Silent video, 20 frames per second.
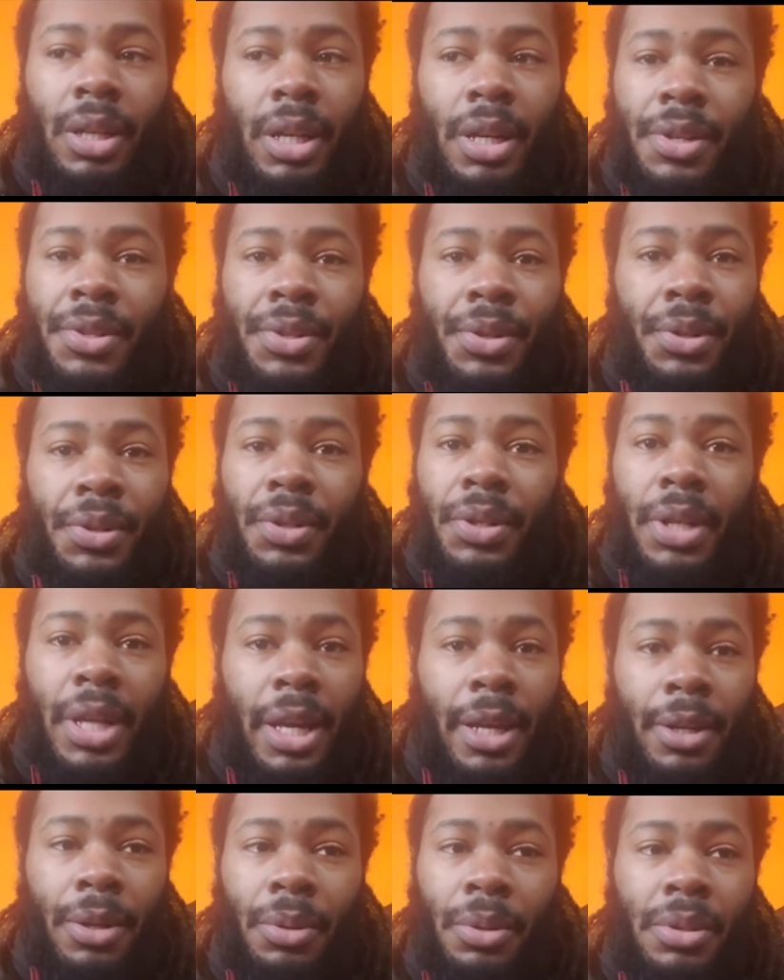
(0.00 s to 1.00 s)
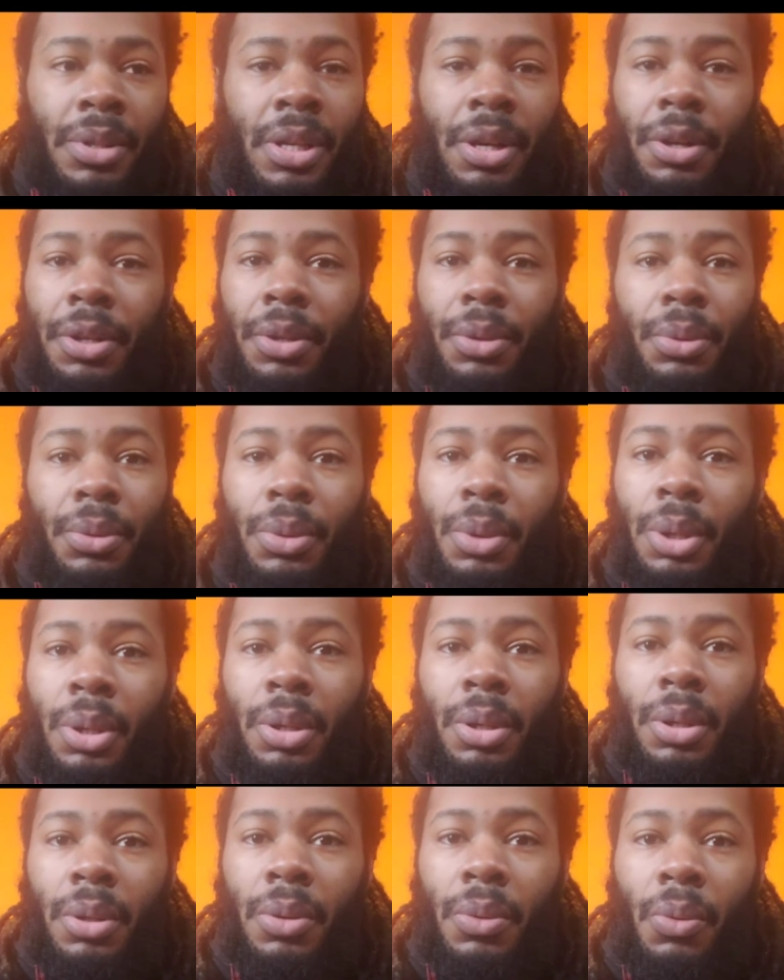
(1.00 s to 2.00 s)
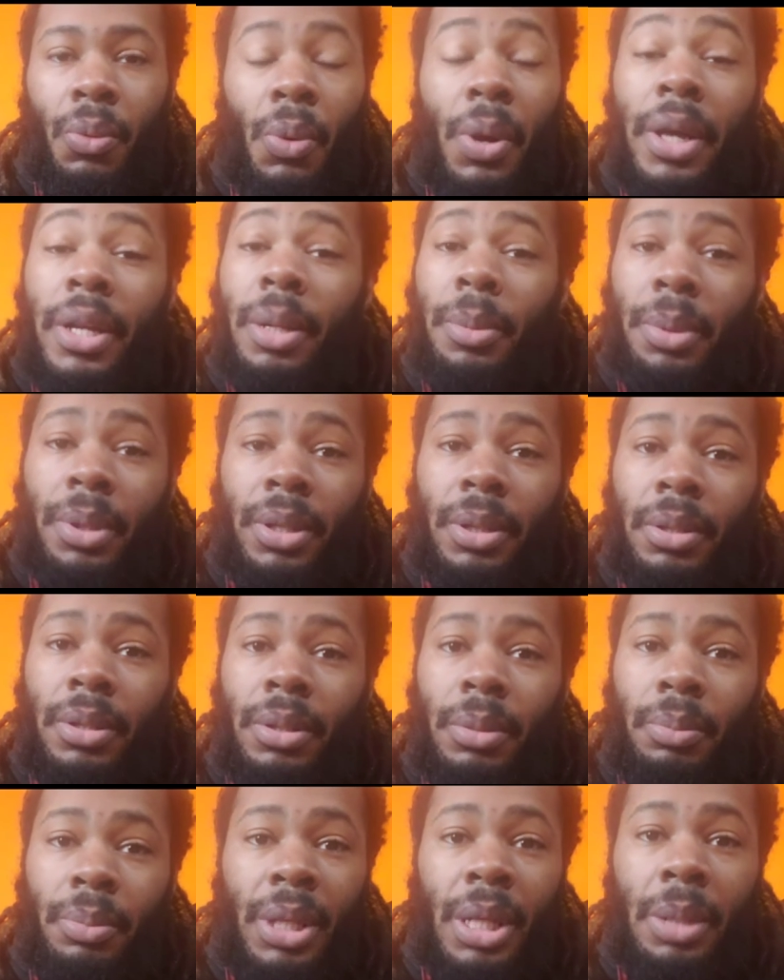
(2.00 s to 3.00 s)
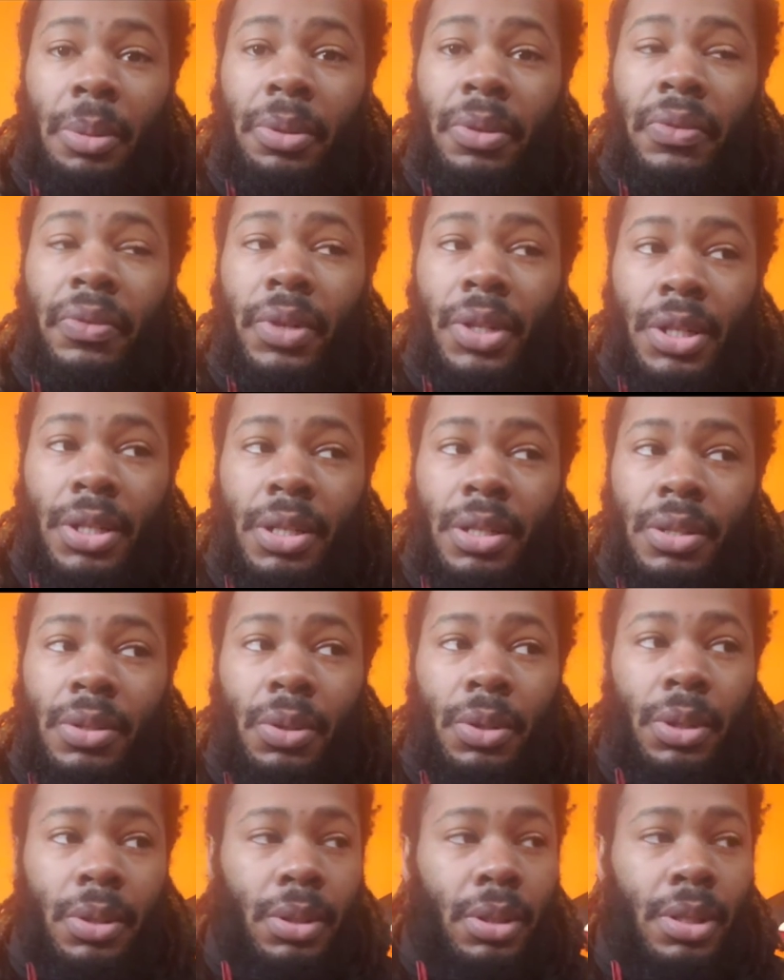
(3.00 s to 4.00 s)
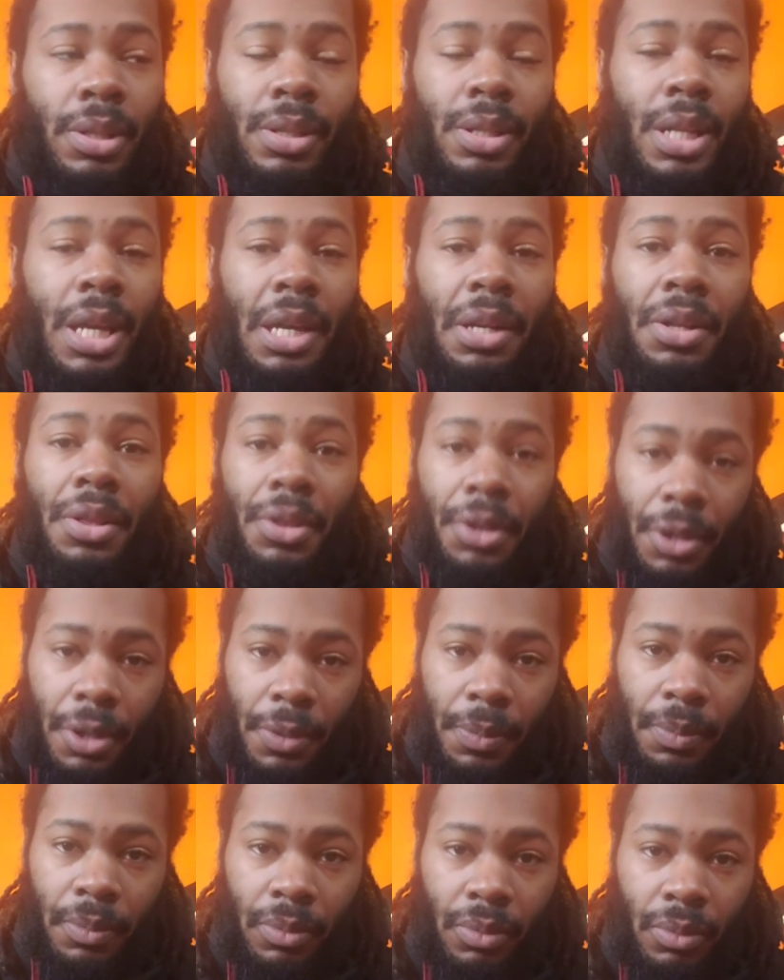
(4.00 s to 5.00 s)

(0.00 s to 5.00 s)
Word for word: a certain date or tell you when I'm gonna be able to finish this or this and that and the third.